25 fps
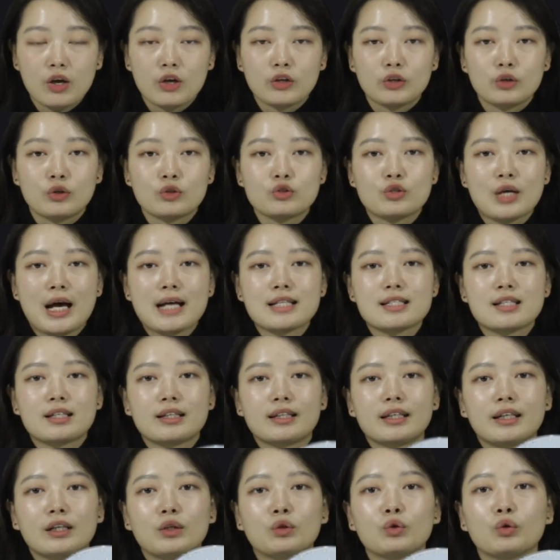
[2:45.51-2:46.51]
You just
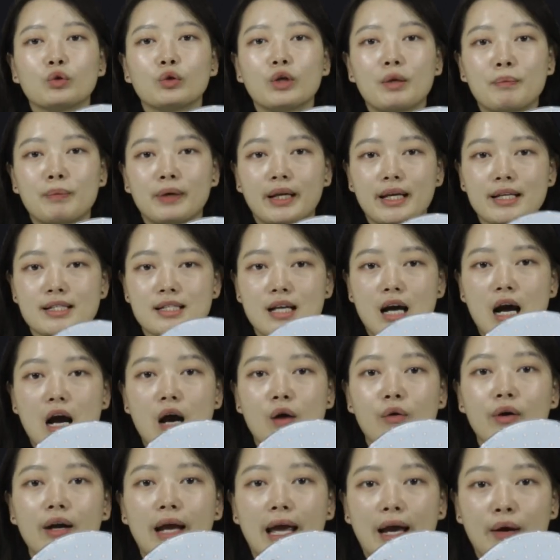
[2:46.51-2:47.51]
need to replace
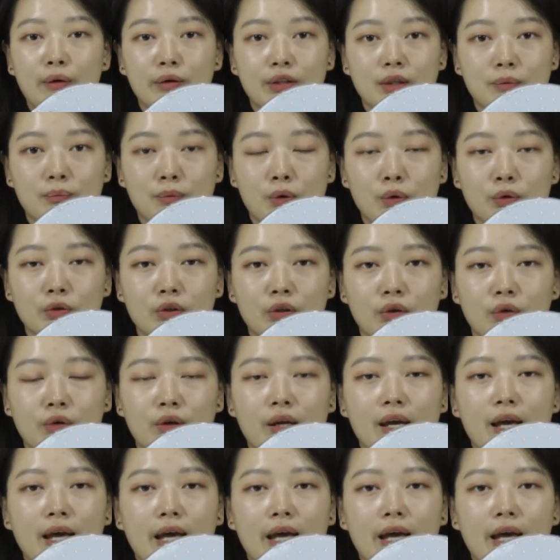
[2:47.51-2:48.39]
our LED module,